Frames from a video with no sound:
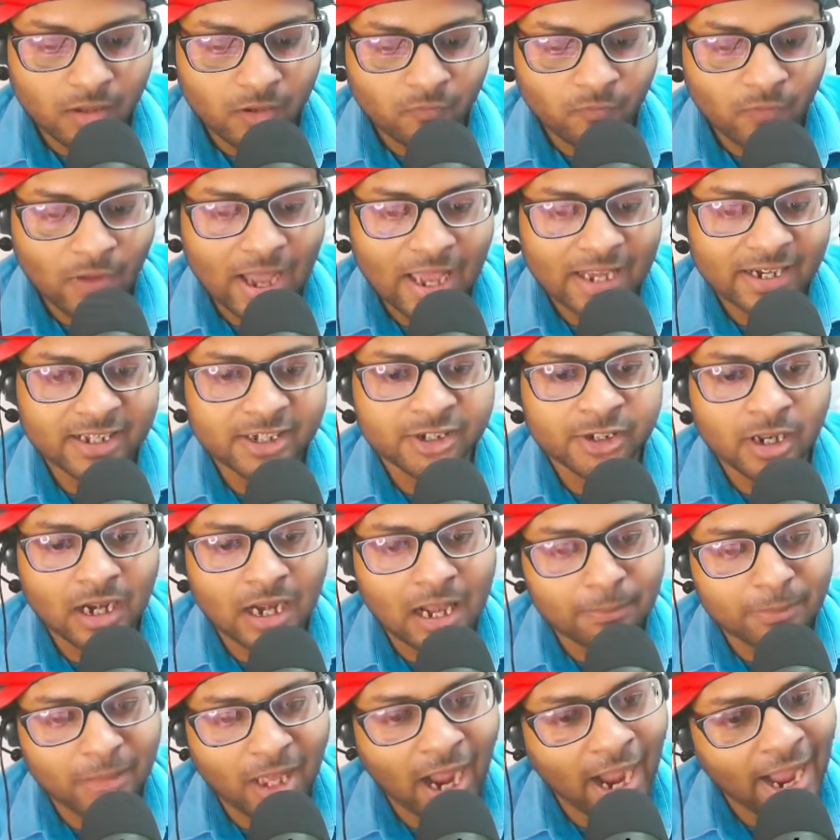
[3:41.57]
fire crystal
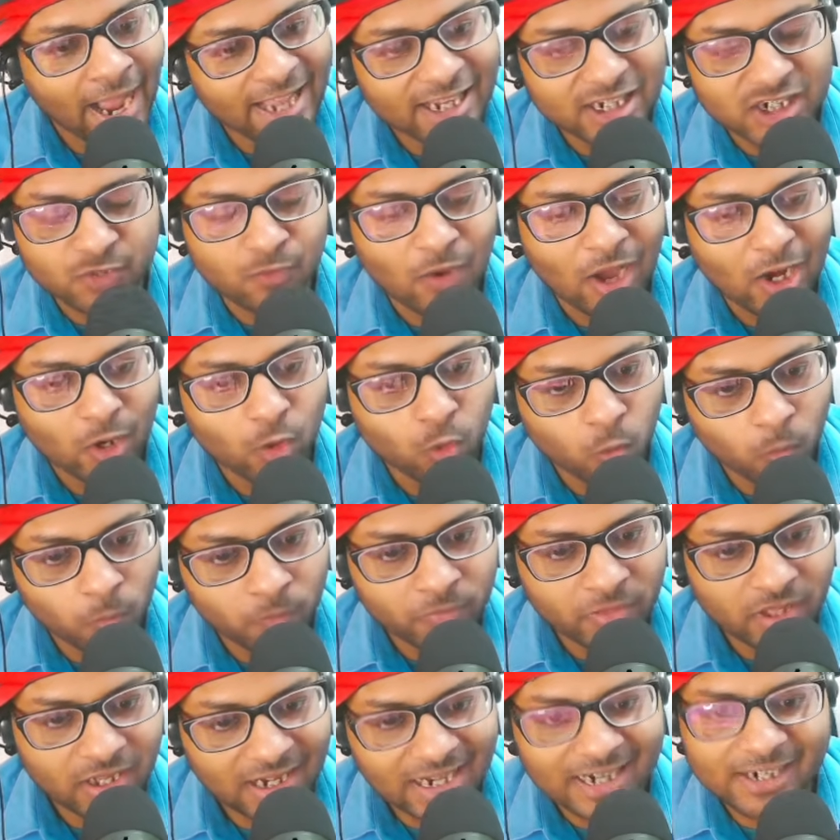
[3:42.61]
have the highest value,
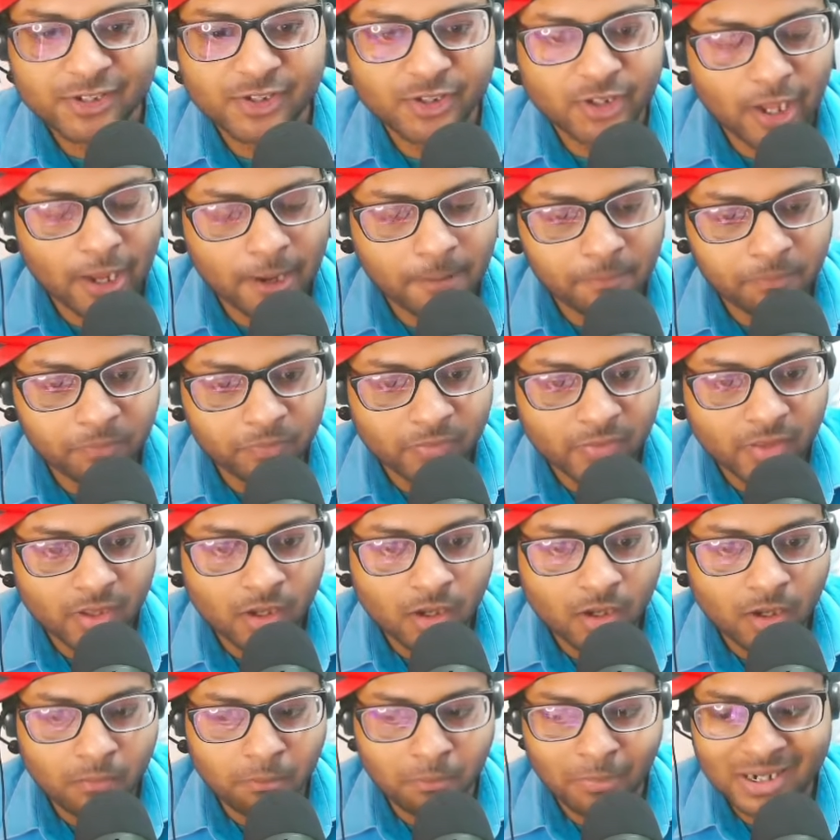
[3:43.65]
let's say,
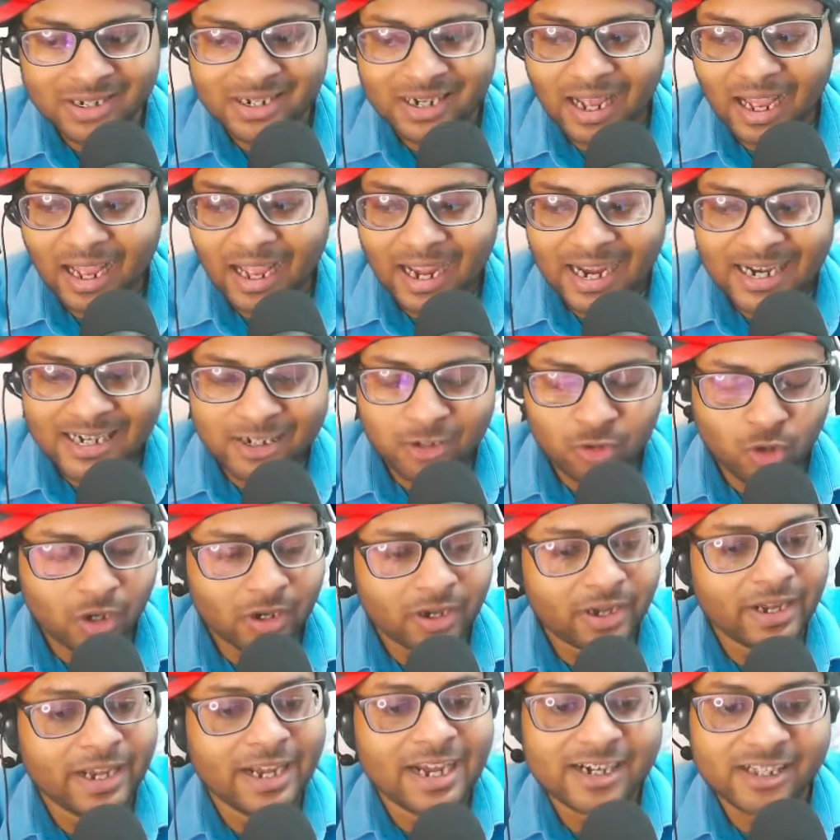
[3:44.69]
but I do
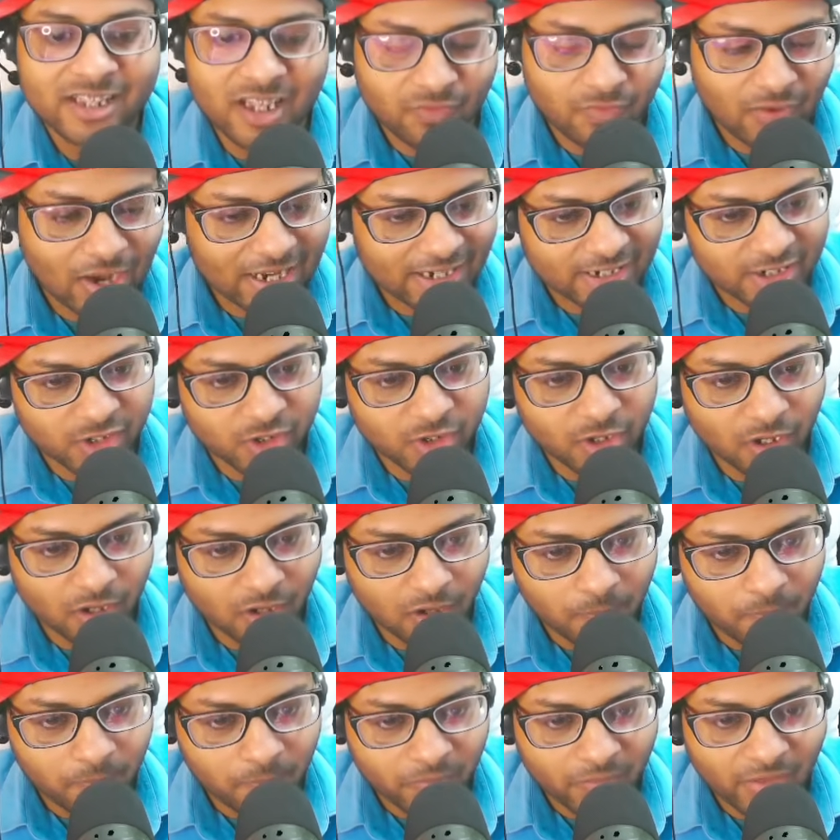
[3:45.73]
not need the fire
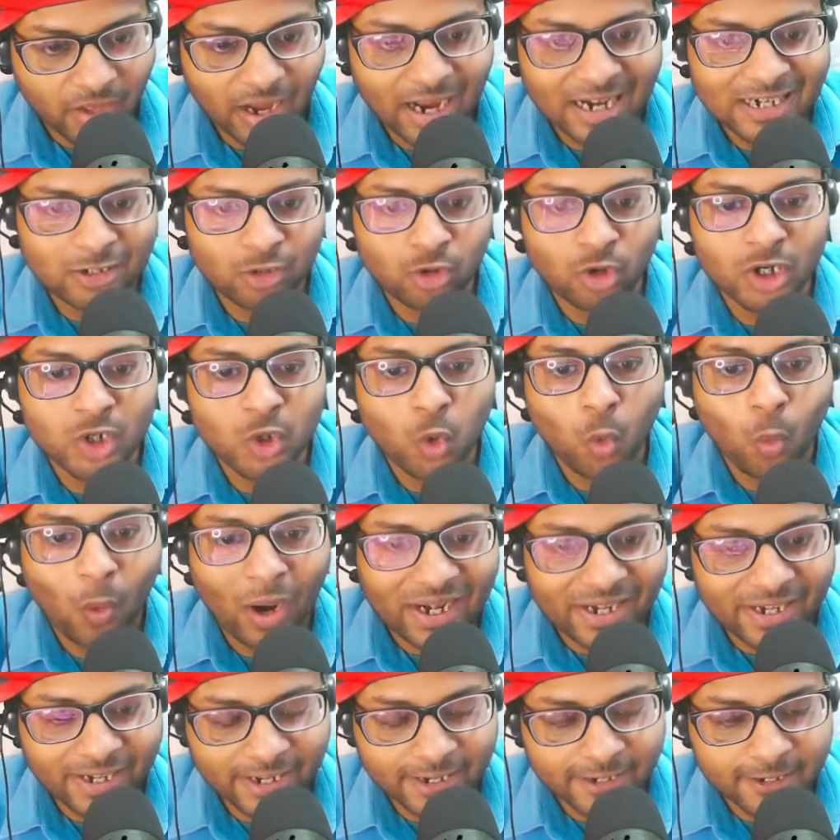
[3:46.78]
crystal. I do not
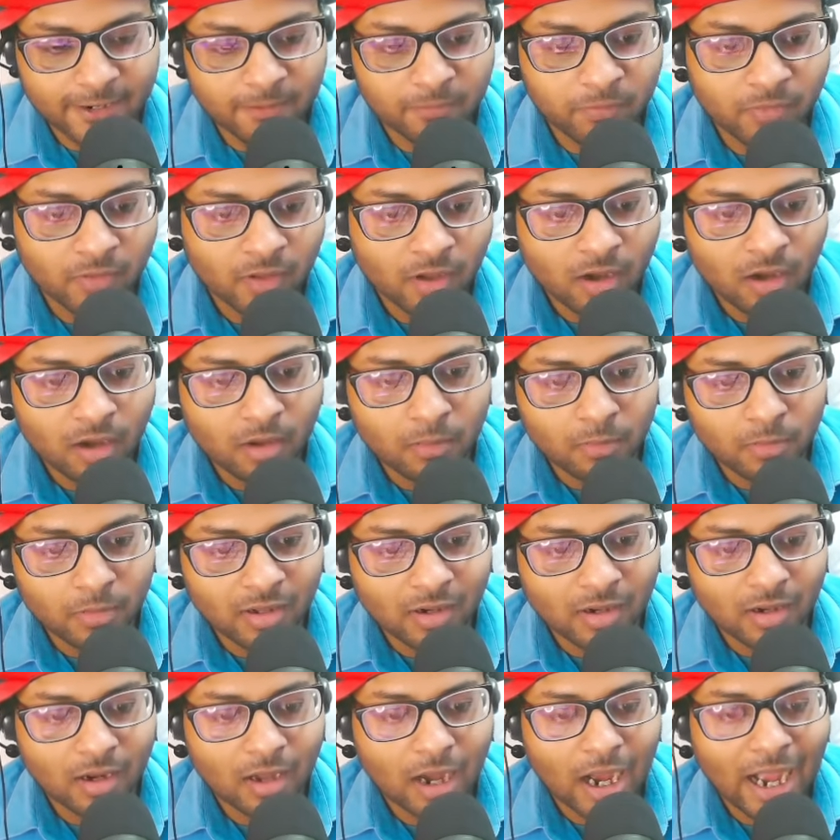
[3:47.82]
want it.
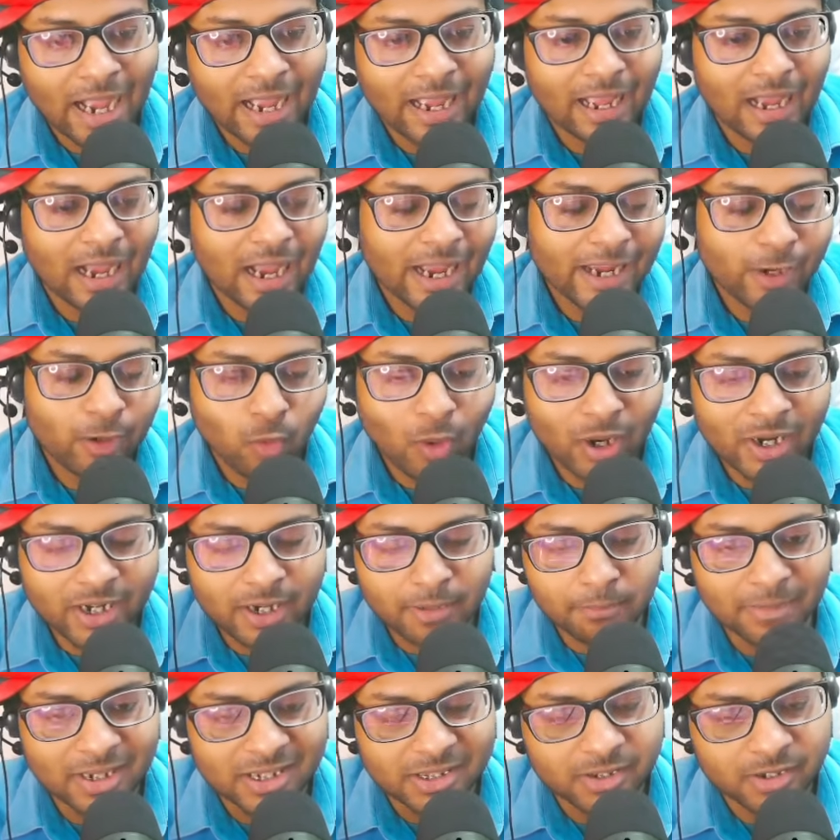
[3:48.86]
I want
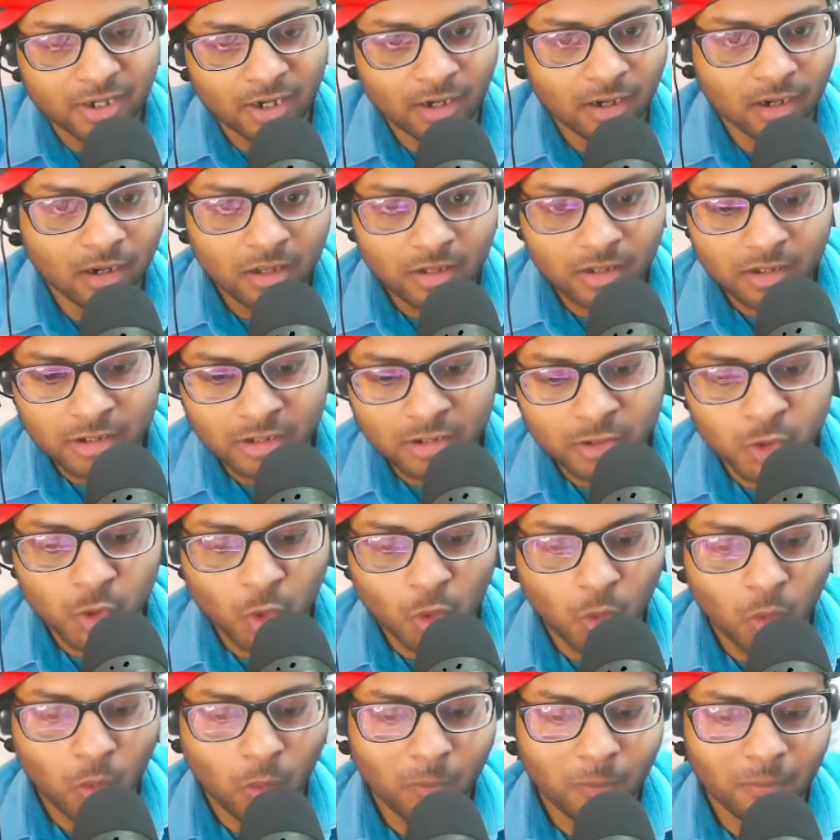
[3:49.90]
mithril.
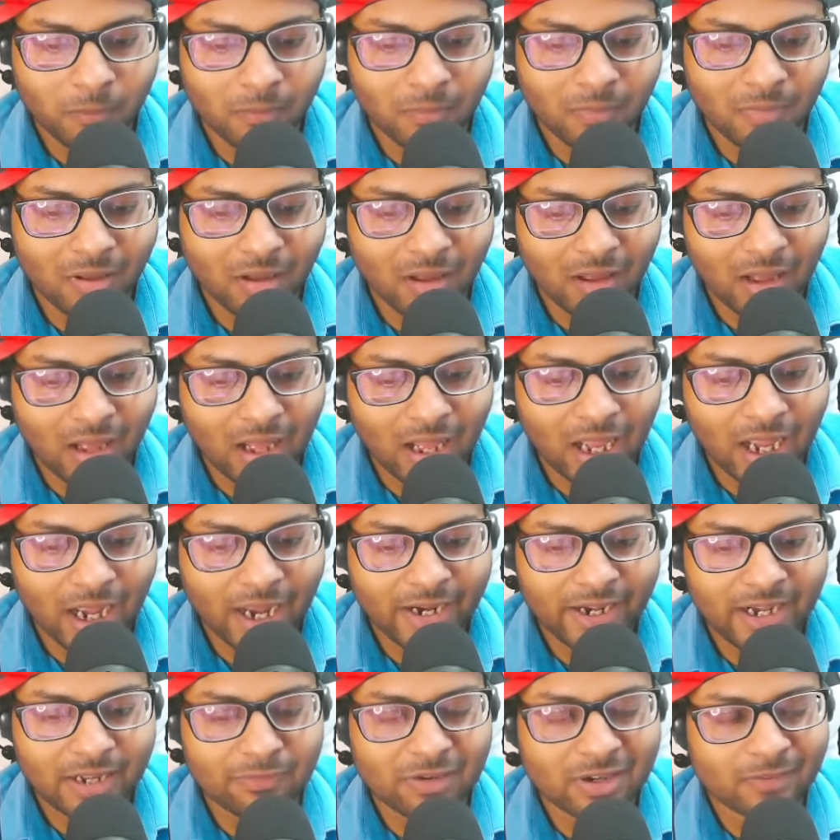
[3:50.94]
So I
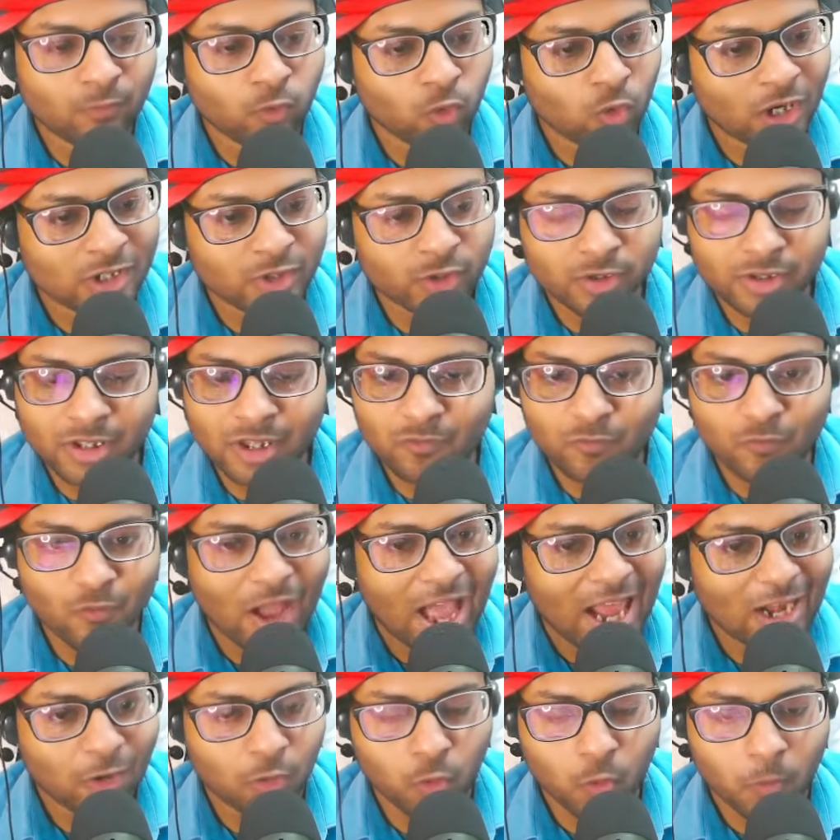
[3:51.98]
never focus on the
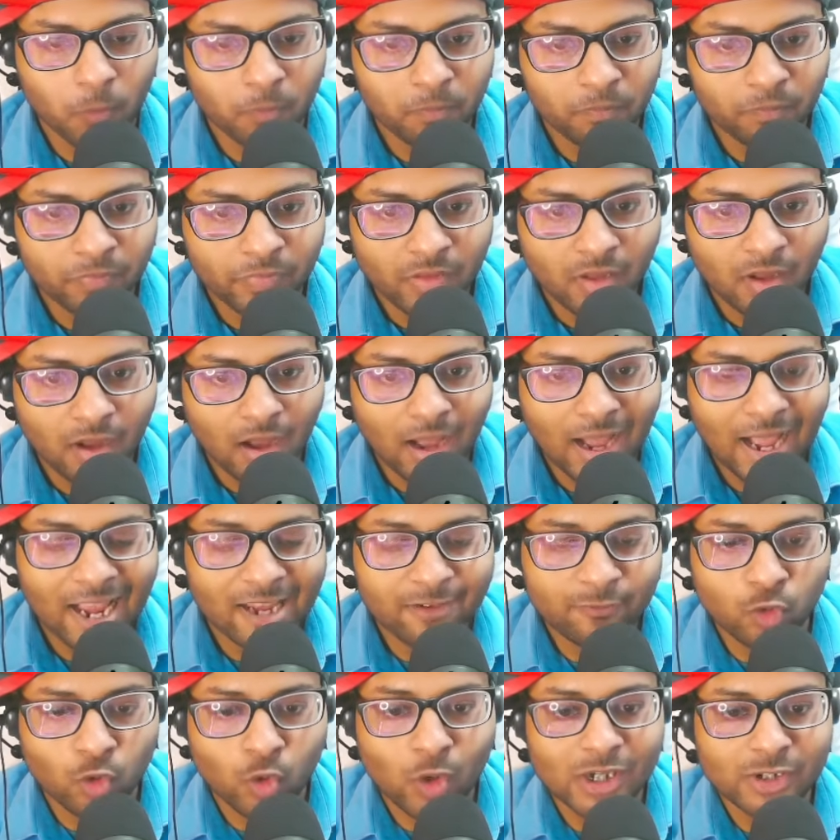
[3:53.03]
value. I
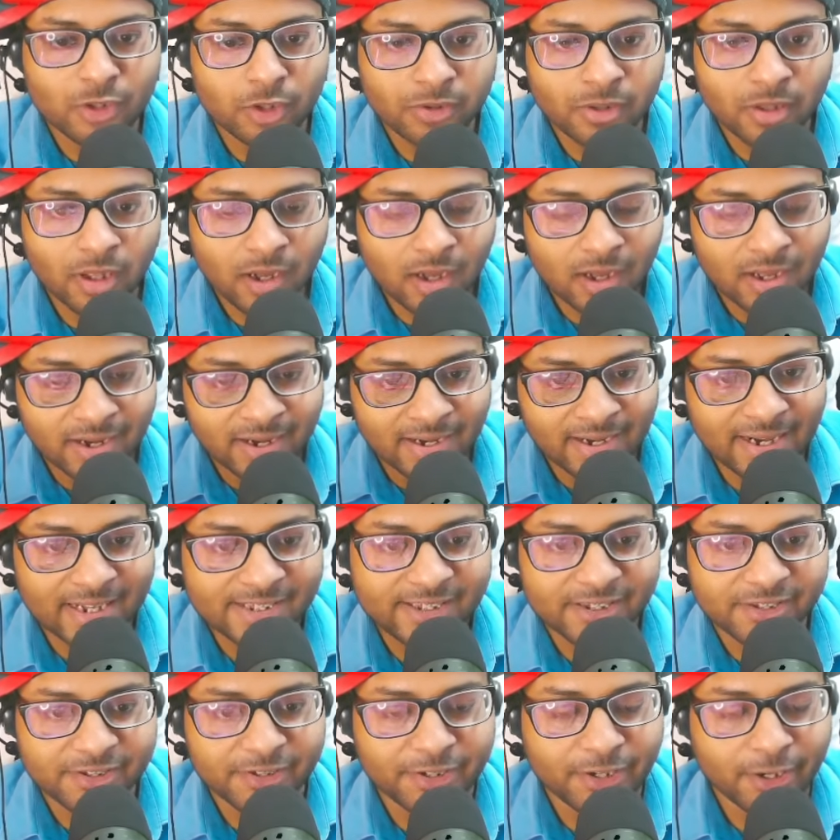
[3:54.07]
focus on the
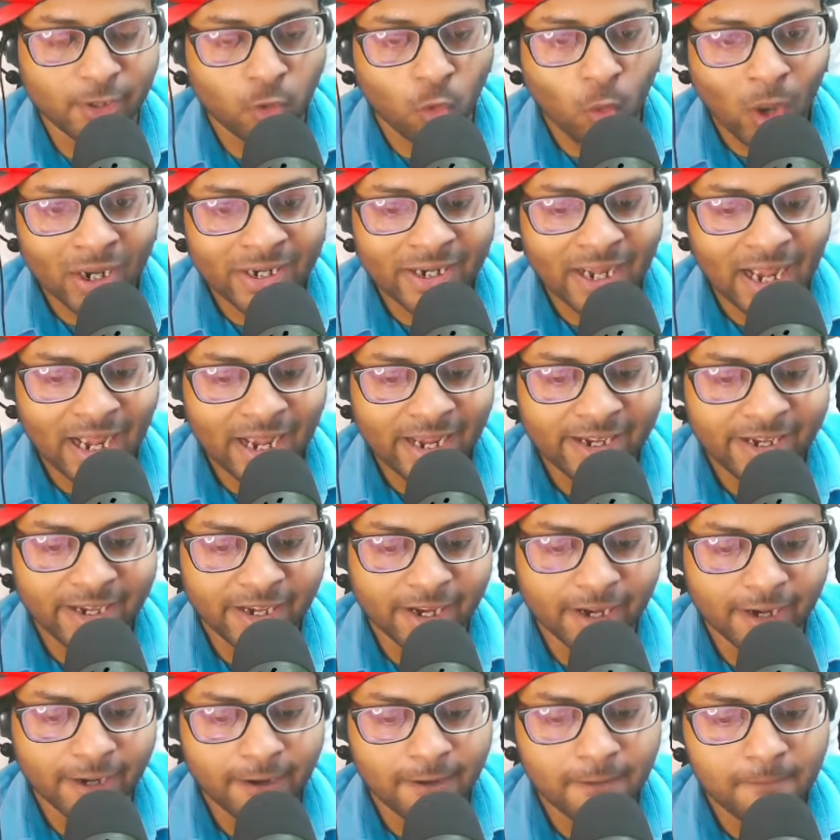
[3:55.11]
necessity, what I
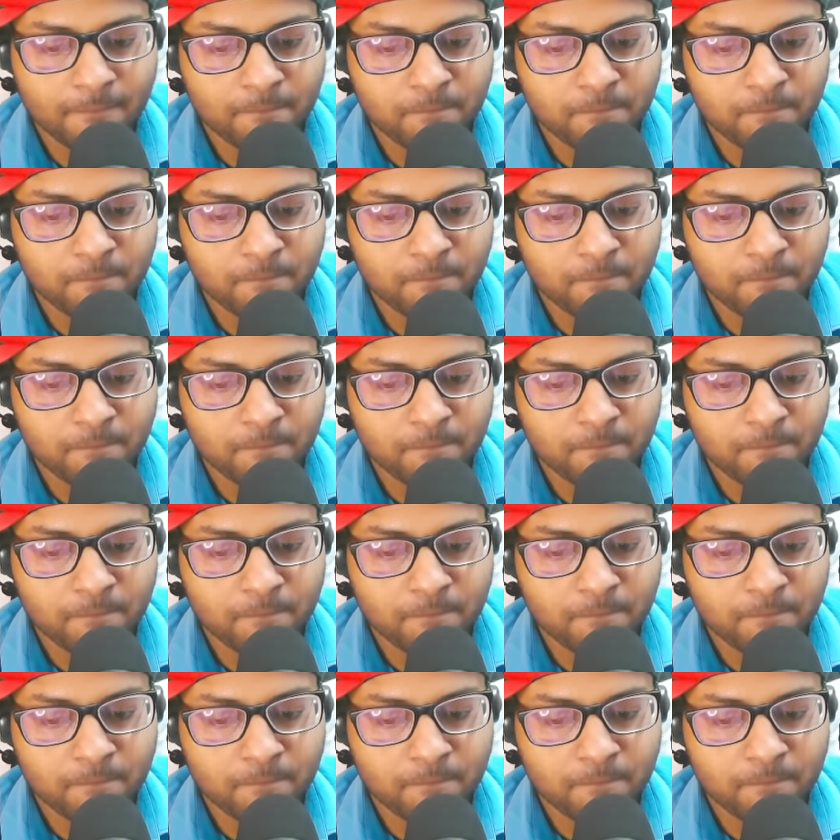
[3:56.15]
need.